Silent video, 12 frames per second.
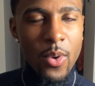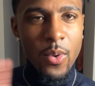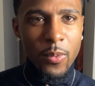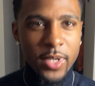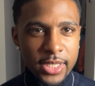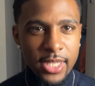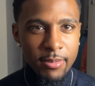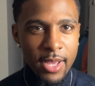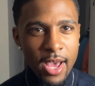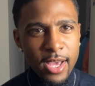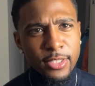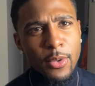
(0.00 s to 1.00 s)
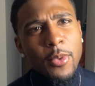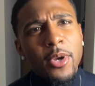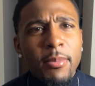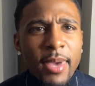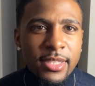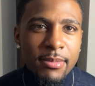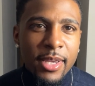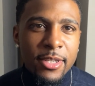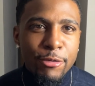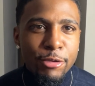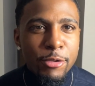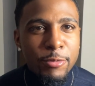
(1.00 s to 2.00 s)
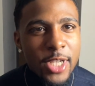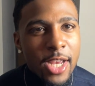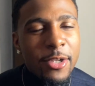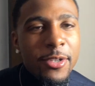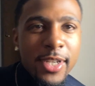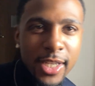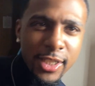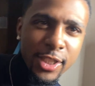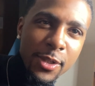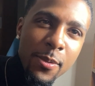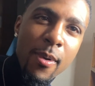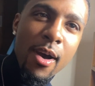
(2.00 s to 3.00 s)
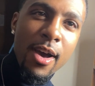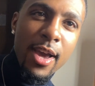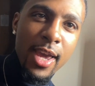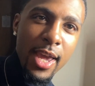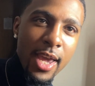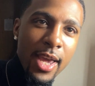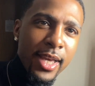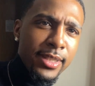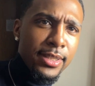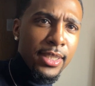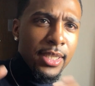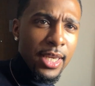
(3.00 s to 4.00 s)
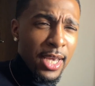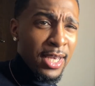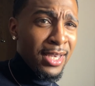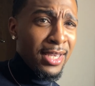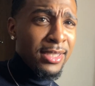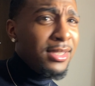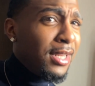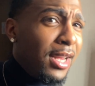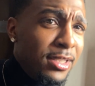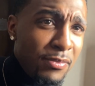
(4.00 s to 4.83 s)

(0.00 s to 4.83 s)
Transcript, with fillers: What is up guys? Welcome back to my YouTube channel. It's Shaquan and yeah, in today's